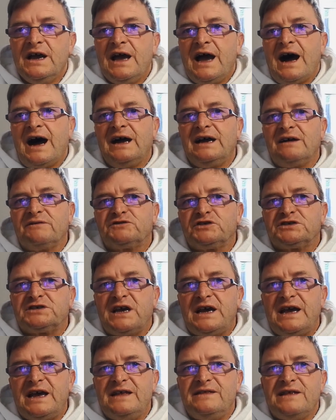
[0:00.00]
I have to
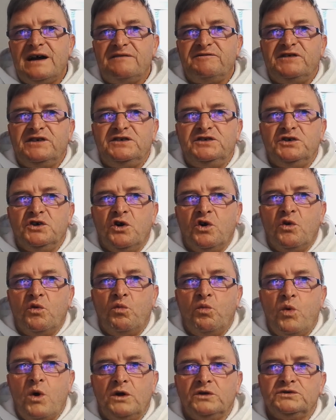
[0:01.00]
say, in that video,
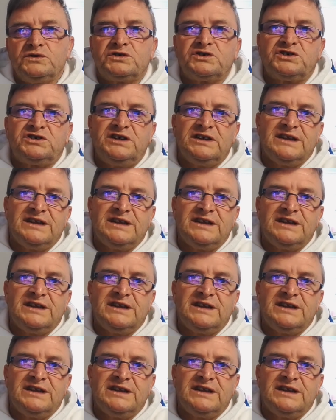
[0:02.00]
once she